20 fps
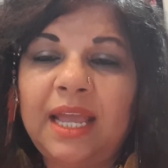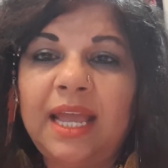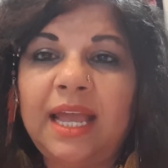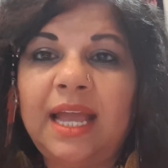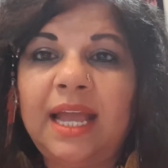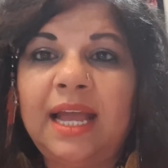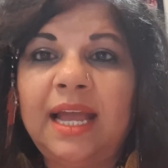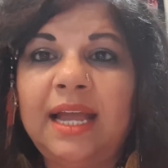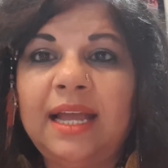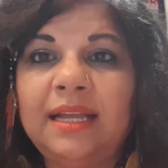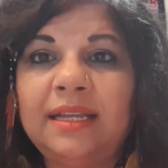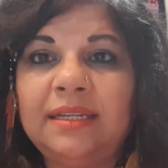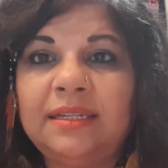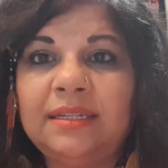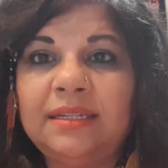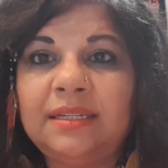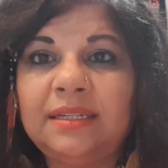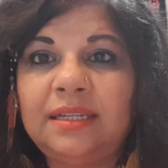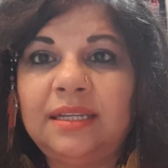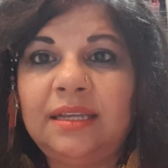
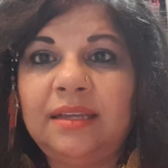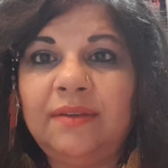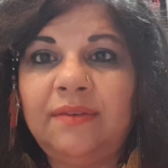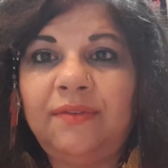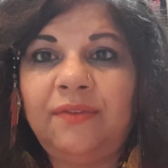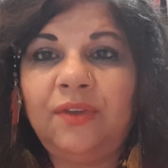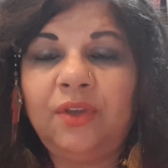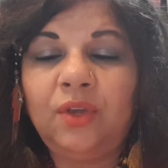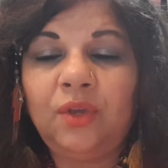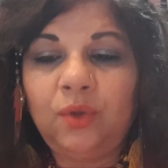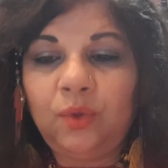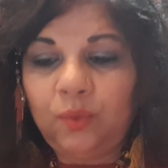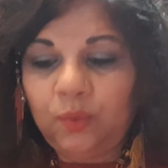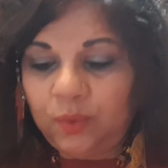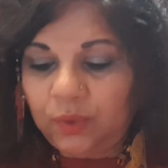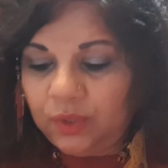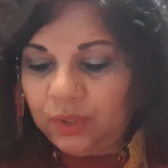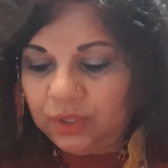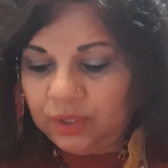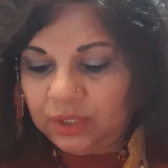And if you
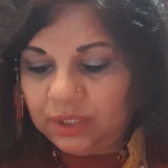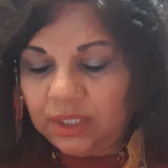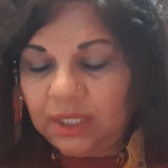would